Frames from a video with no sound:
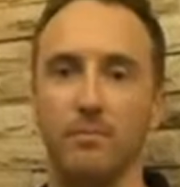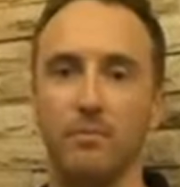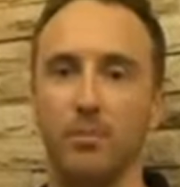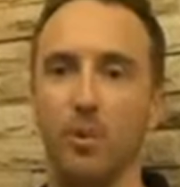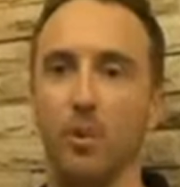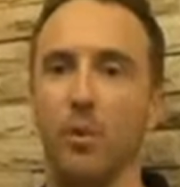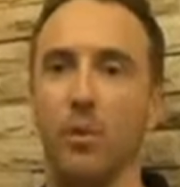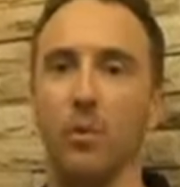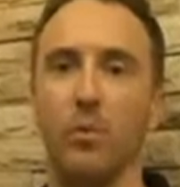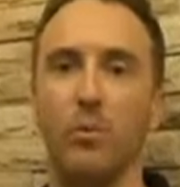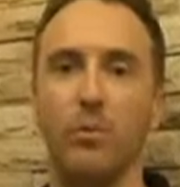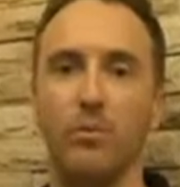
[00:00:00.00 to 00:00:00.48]

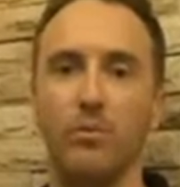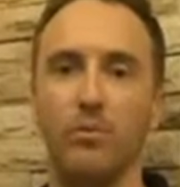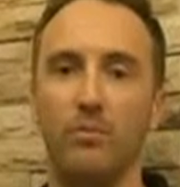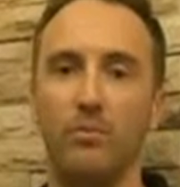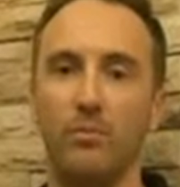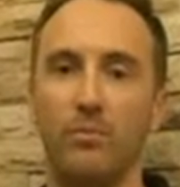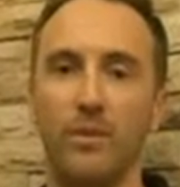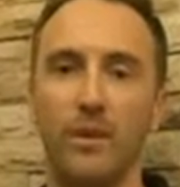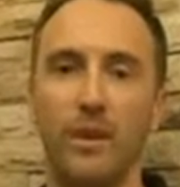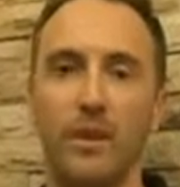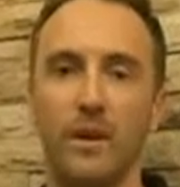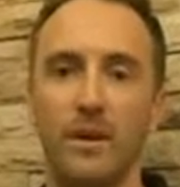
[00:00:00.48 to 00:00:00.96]
bald,
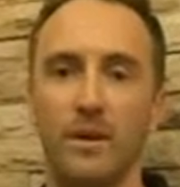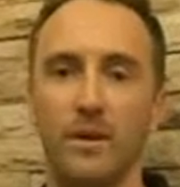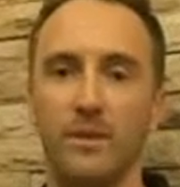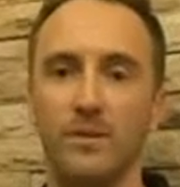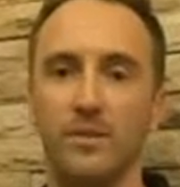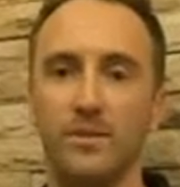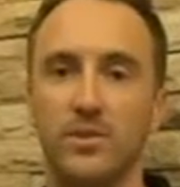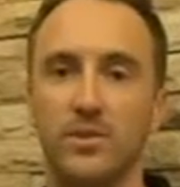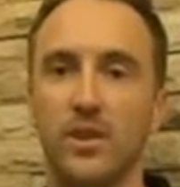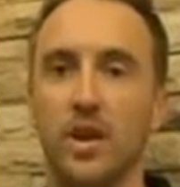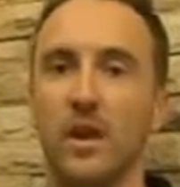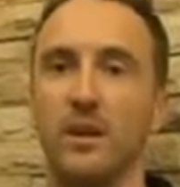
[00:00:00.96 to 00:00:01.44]

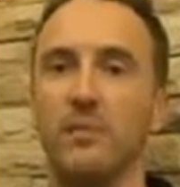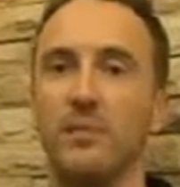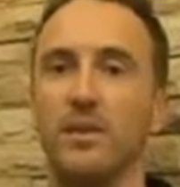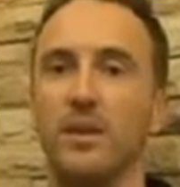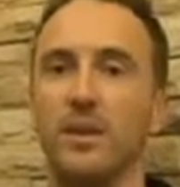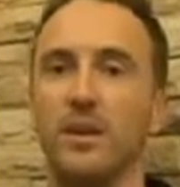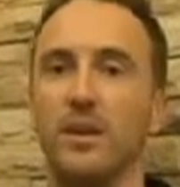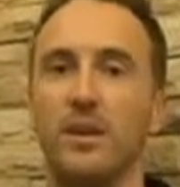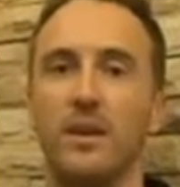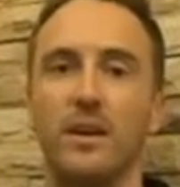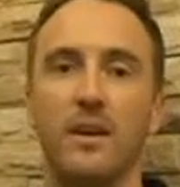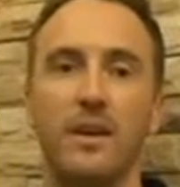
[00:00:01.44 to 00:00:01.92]

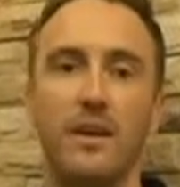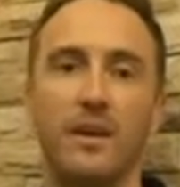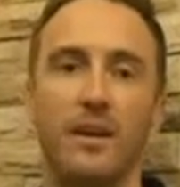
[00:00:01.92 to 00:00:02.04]
chubby,